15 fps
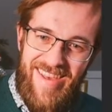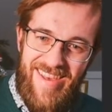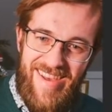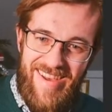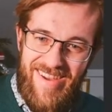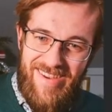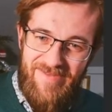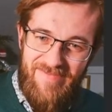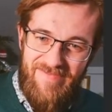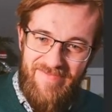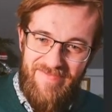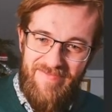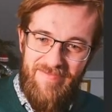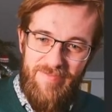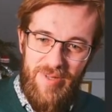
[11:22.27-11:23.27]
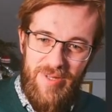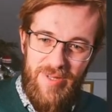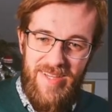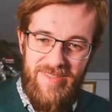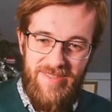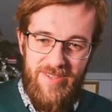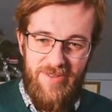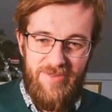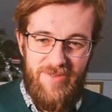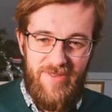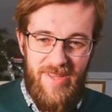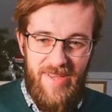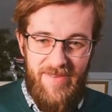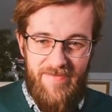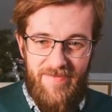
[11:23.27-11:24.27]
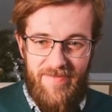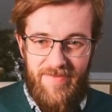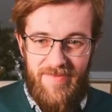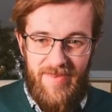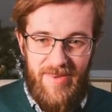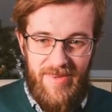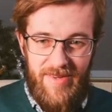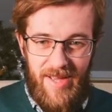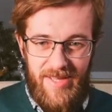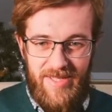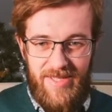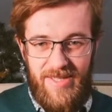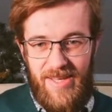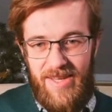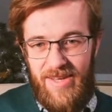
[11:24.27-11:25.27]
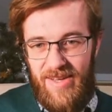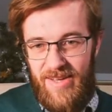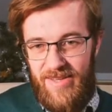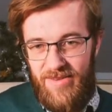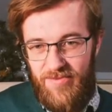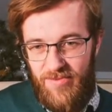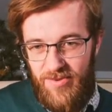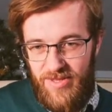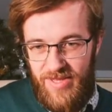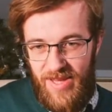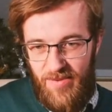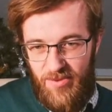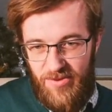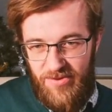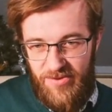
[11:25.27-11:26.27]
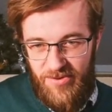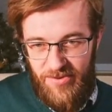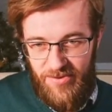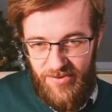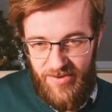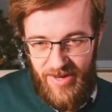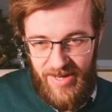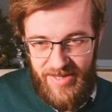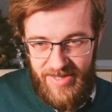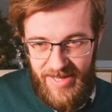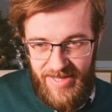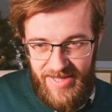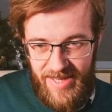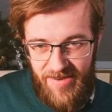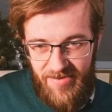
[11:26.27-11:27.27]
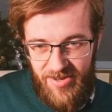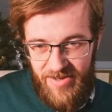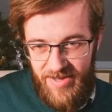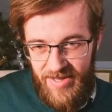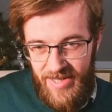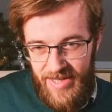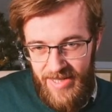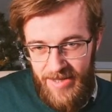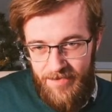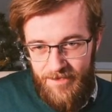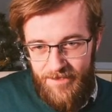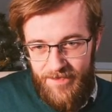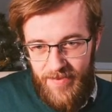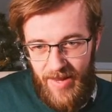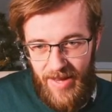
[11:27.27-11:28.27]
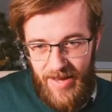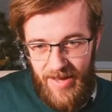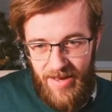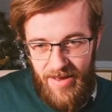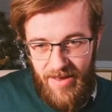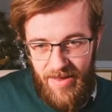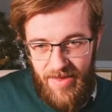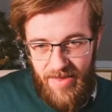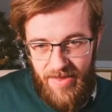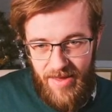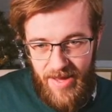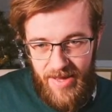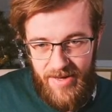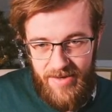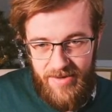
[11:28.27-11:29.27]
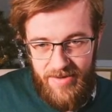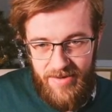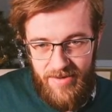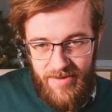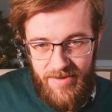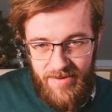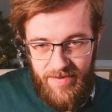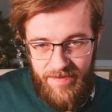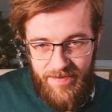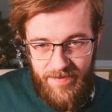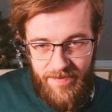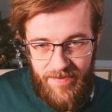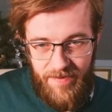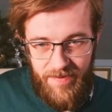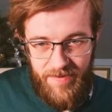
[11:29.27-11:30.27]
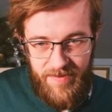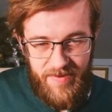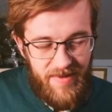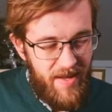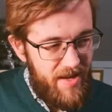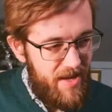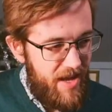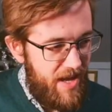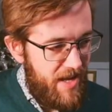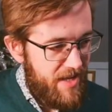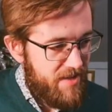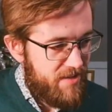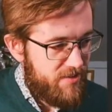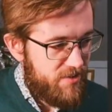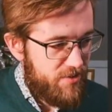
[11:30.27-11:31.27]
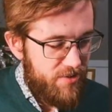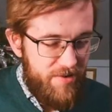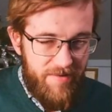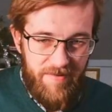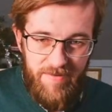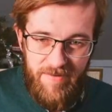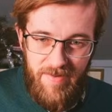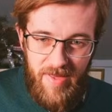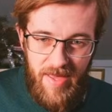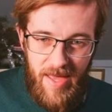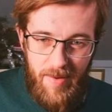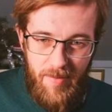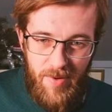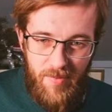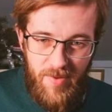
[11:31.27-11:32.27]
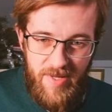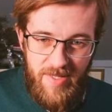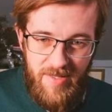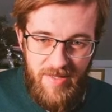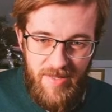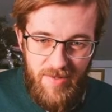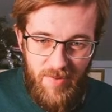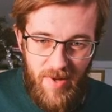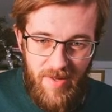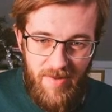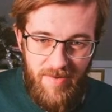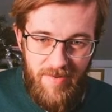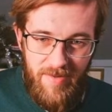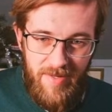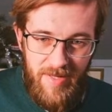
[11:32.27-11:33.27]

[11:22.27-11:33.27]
But yeah, so today, as I said, I wasn't able to do day 7. Then day 8 sort of came and went as well.